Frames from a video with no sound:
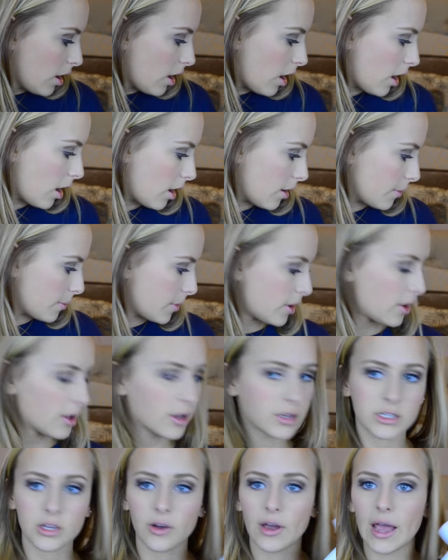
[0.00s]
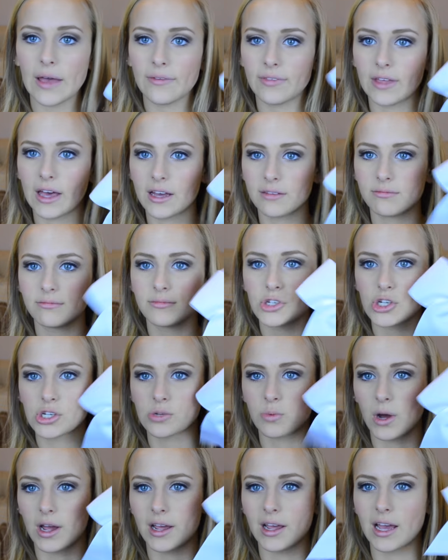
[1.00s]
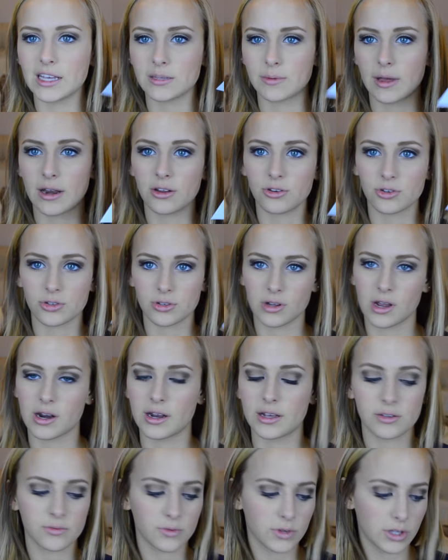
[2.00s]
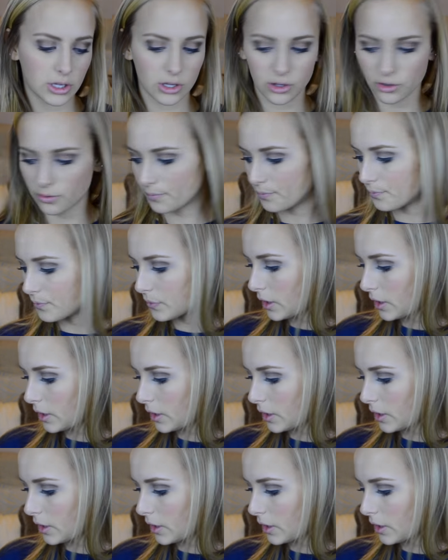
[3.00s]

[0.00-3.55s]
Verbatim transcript: Um, so I have that. It's just white. It has my initials on it. Really cute.